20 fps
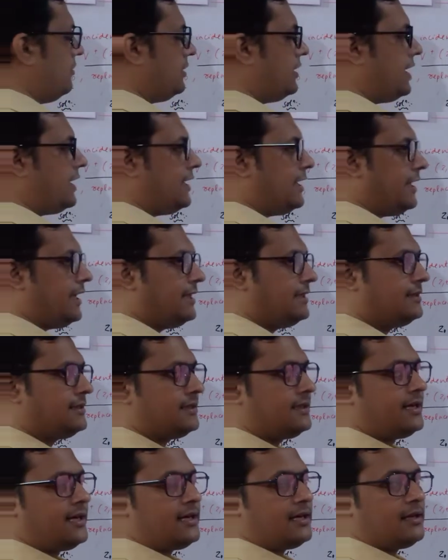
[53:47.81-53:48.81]
that
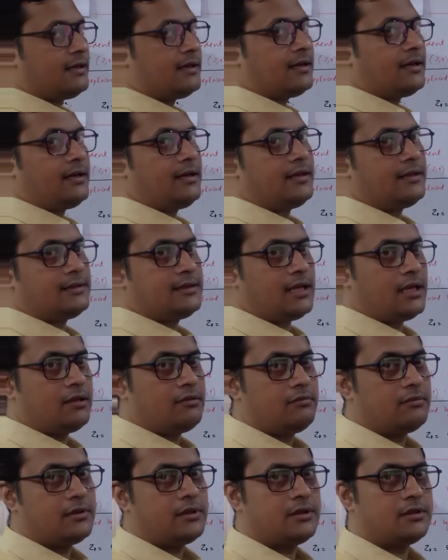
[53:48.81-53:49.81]
incident current is
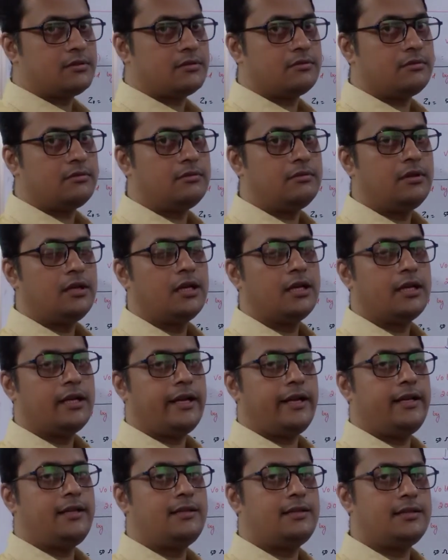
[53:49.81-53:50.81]
equals to
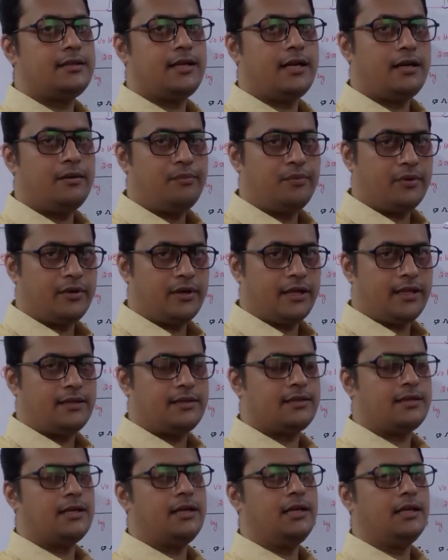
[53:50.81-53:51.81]
incident
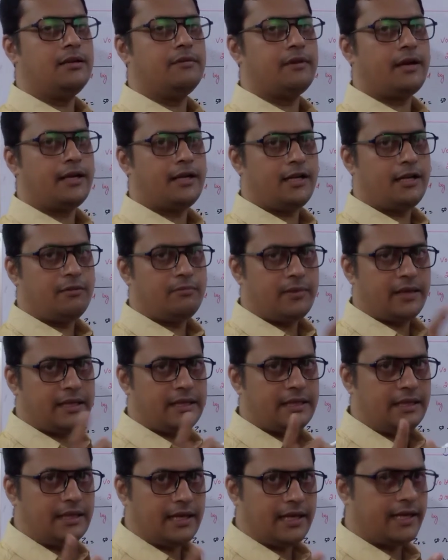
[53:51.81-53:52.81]
potential divided by
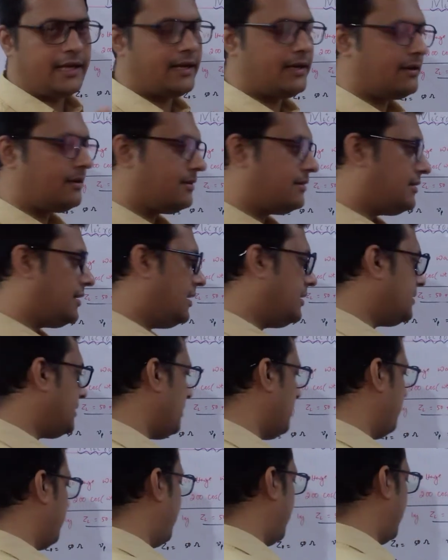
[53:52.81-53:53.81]
the characteristics
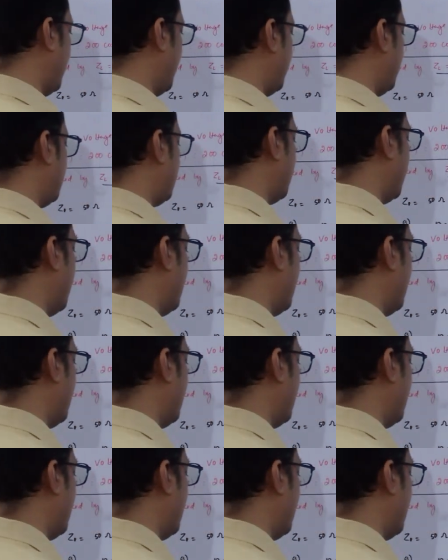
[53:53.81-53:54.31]
impedance.